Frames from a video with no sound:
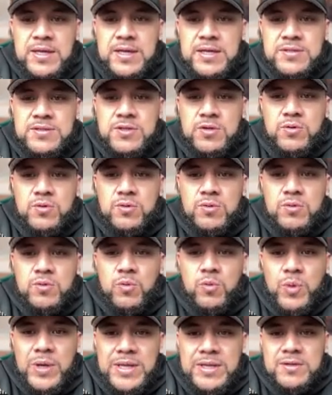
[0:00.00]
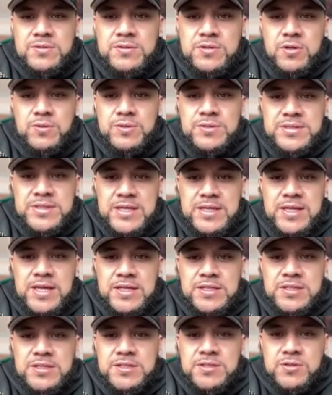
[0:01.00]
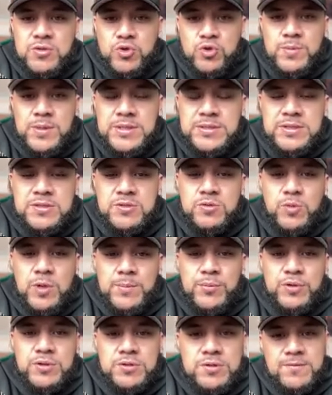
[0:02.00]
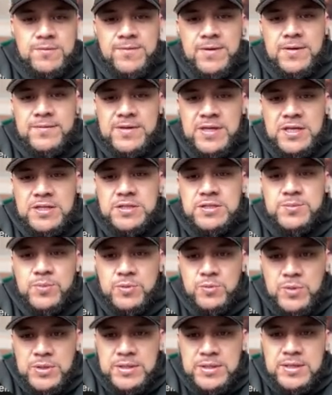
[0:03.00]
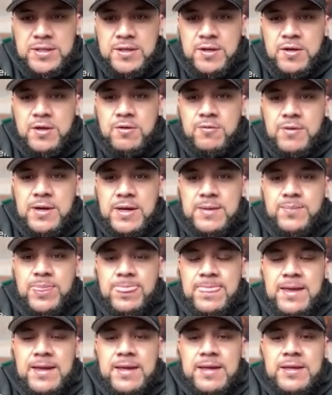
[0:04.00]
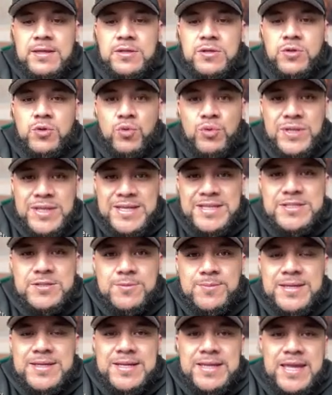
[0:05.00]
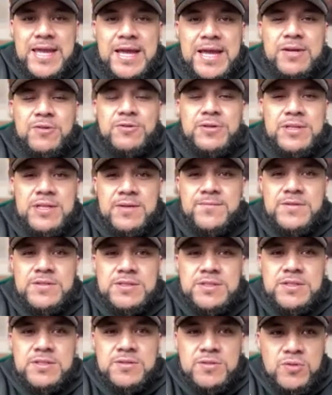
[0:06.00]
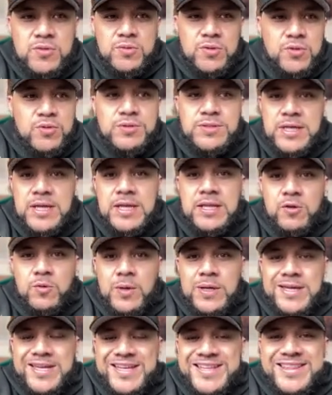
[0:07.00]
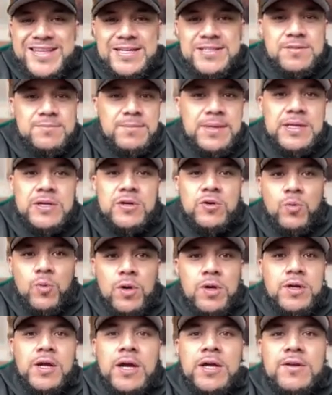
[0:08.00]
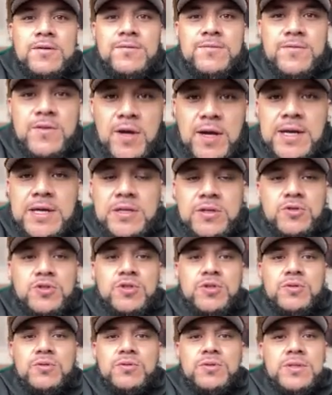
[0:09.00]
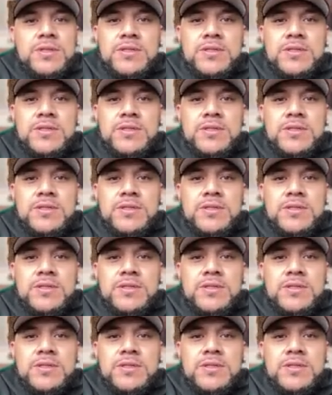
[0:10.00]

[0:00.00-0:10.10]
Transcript: And so weight loss going 10 kgs in 2 months is 1.25 kgs per week, right? You need to be in a calorie deficit to lose any weight. It doesn't matter what kind of diet you choose.